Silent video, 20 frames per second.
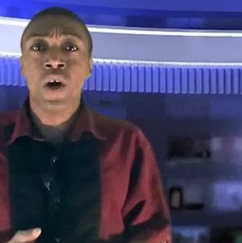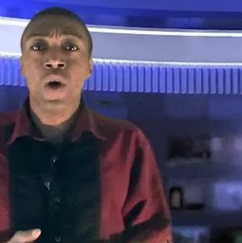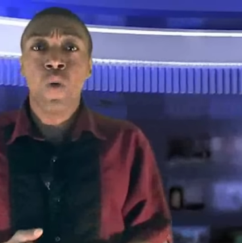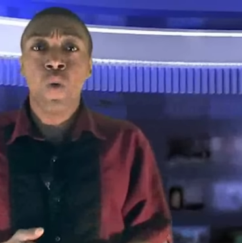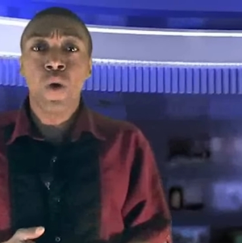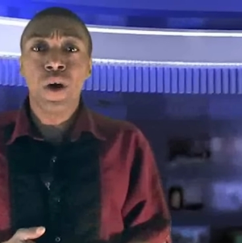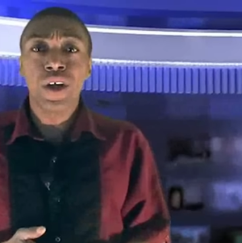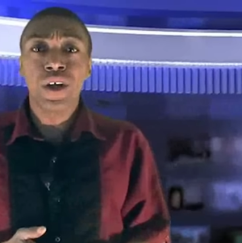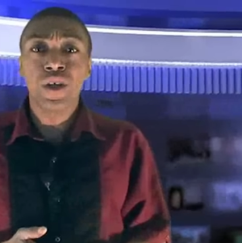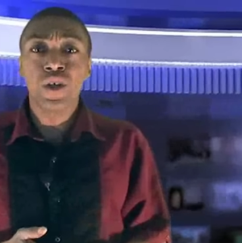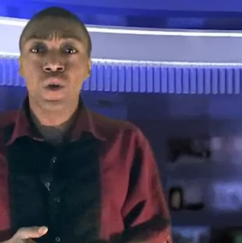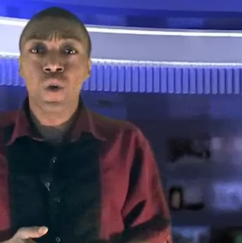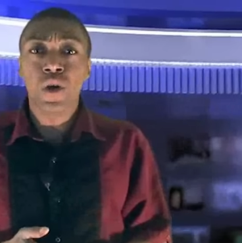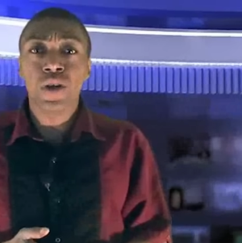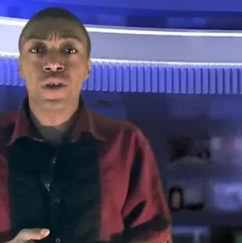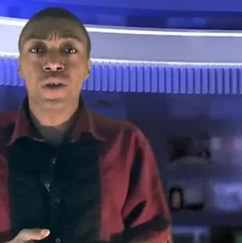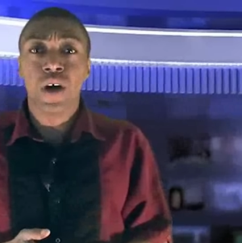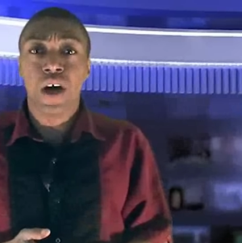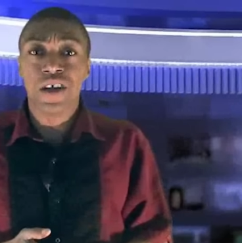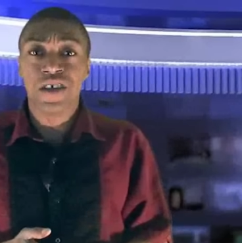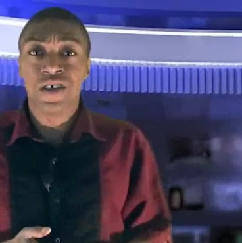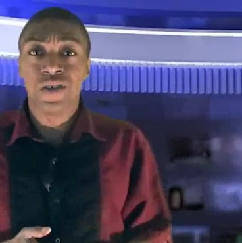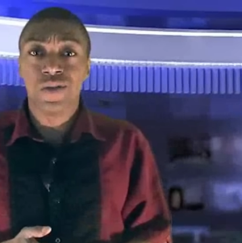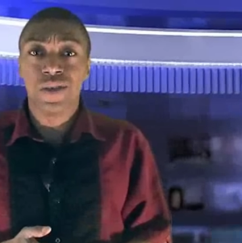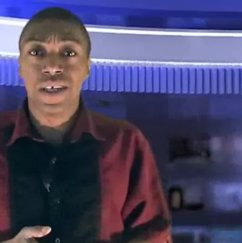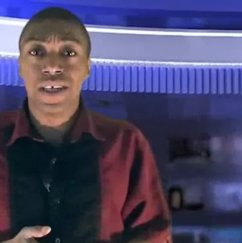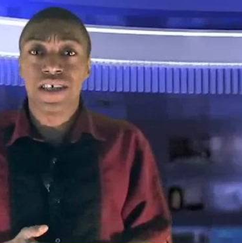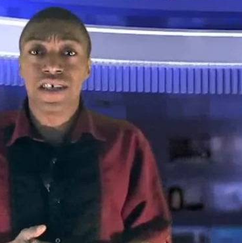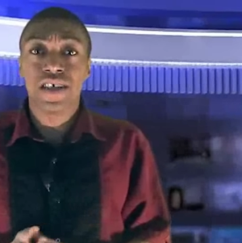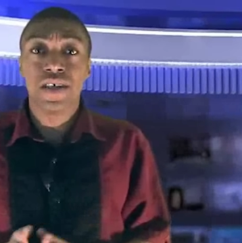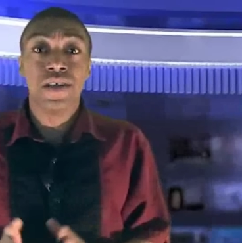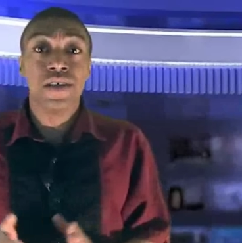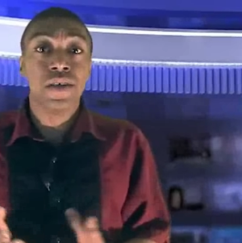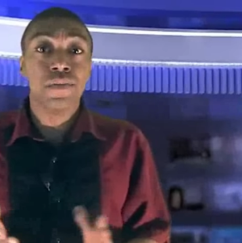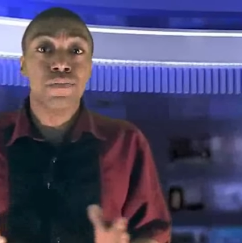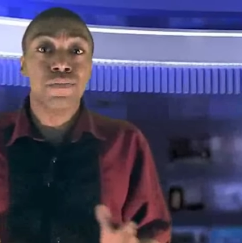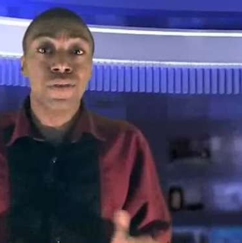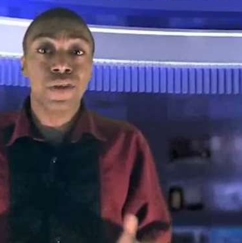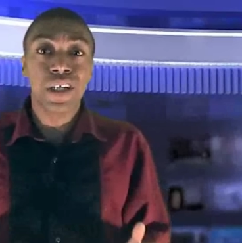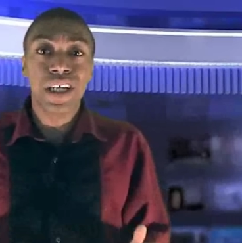What are your thoughts on this?
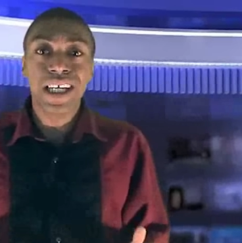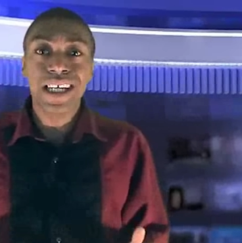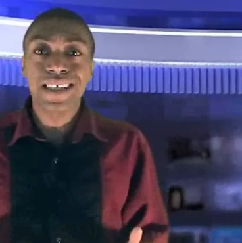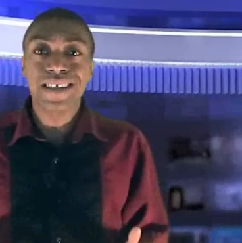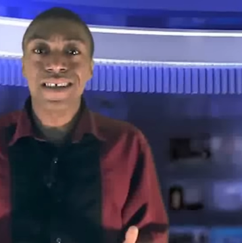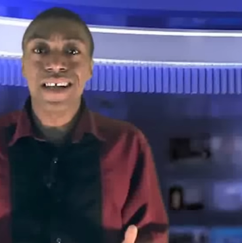Please